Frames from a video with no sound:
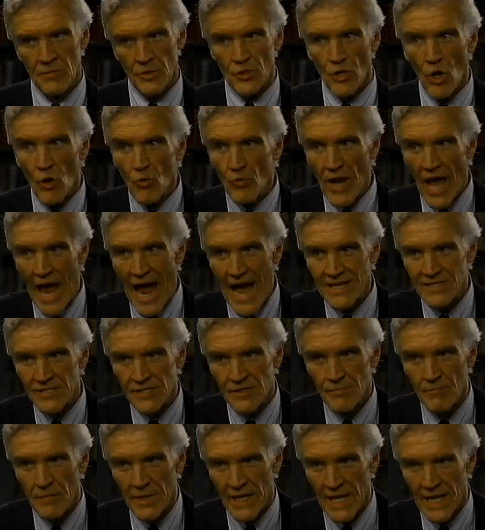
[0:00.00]
don't ask
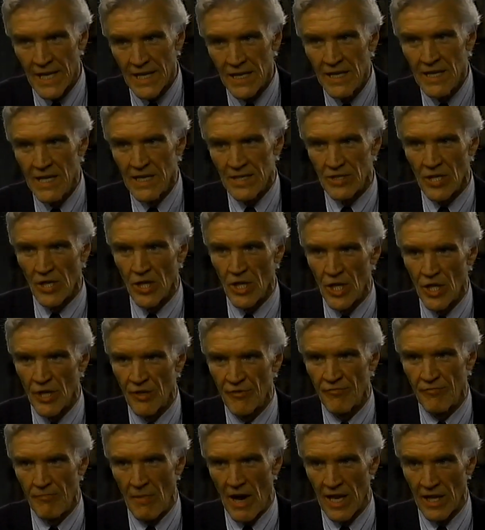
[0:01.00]
me to
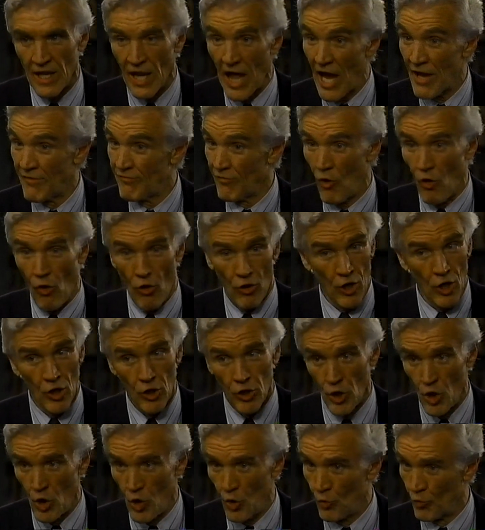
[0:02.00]
live my life all
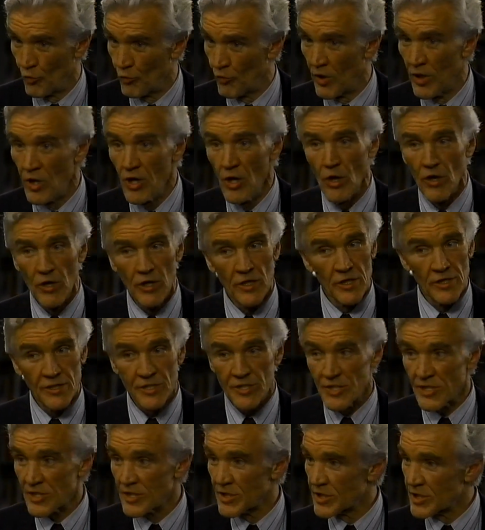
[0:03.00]
alone,
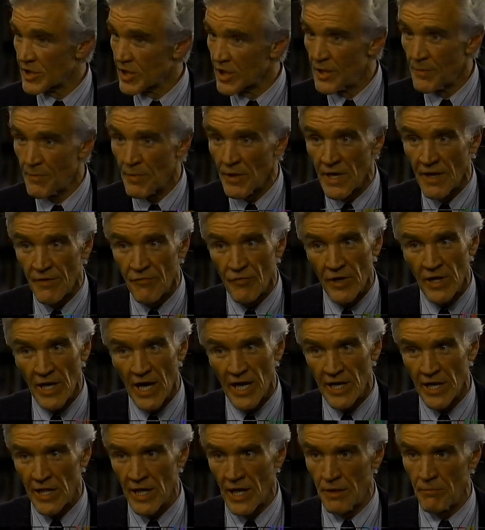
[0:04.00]
sleeping every night
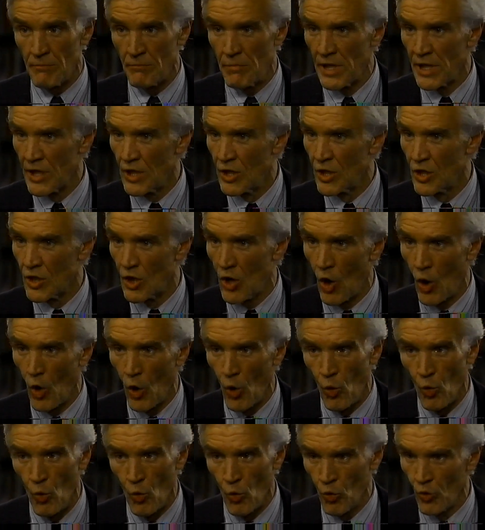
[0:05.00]
in that big,
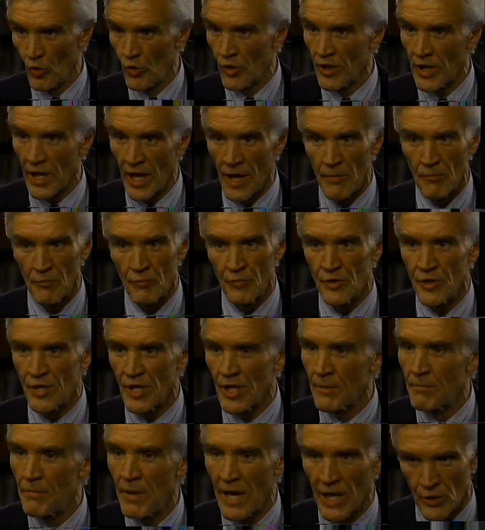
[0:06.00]
cold, empty
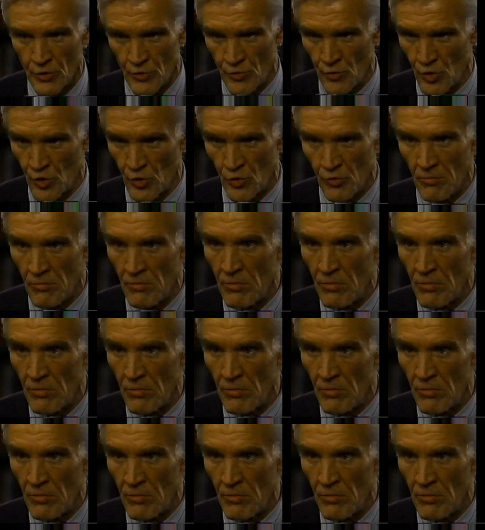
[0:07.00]
bedroom